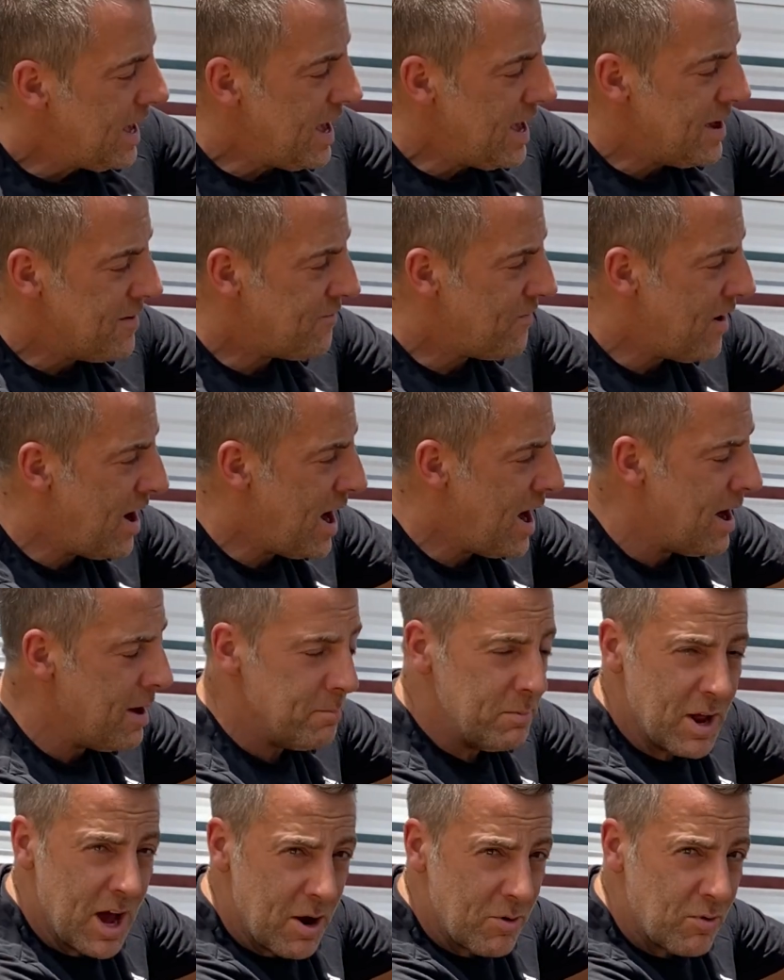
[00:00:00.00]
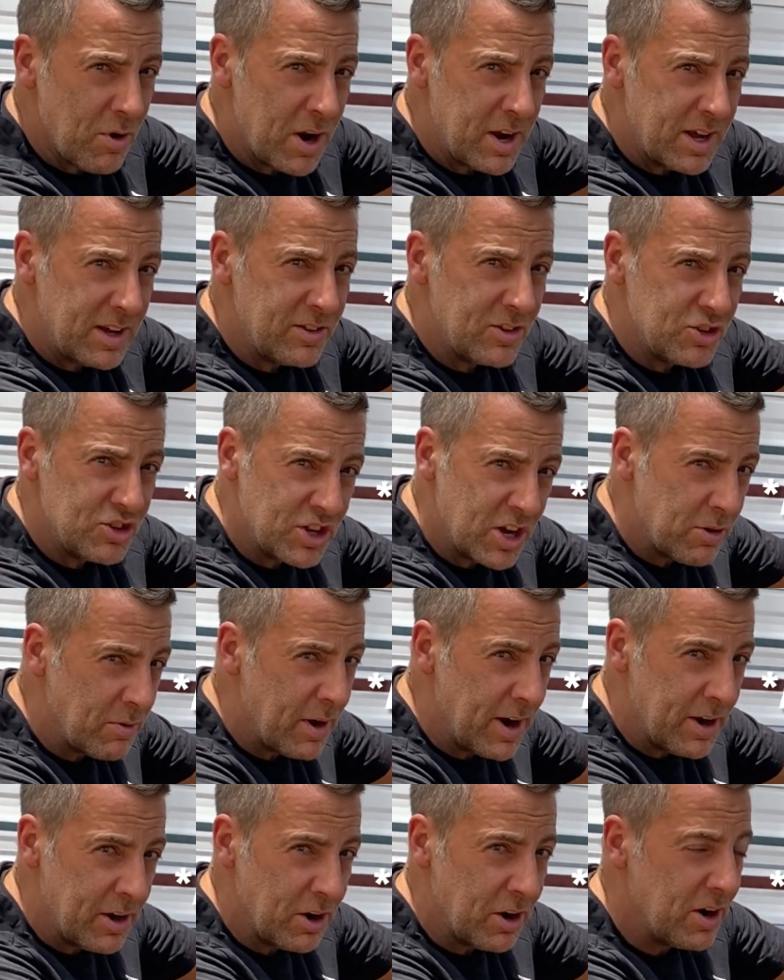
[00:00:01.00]
If I'm not running the
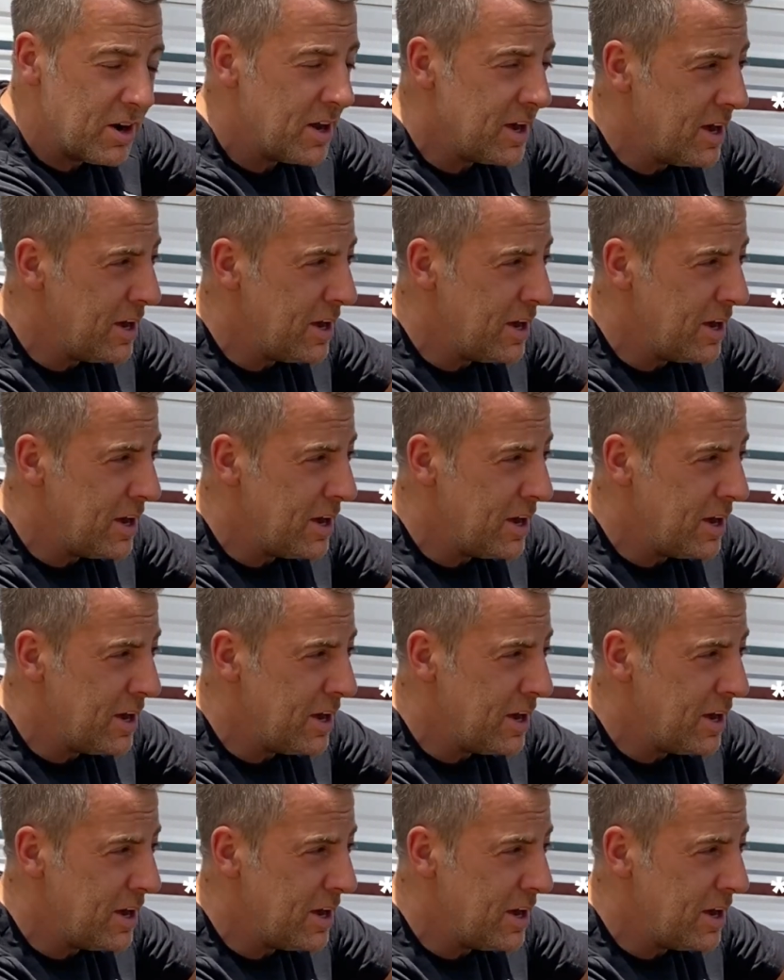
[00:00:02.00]
generator,